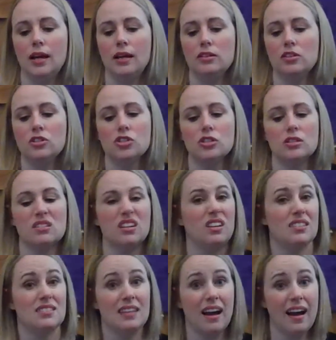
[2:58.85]
and you're just
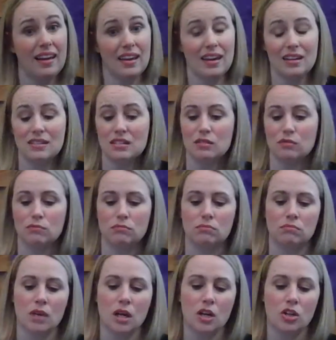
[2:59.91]
going to tie it.
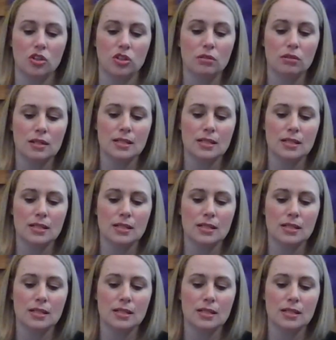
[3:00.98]
You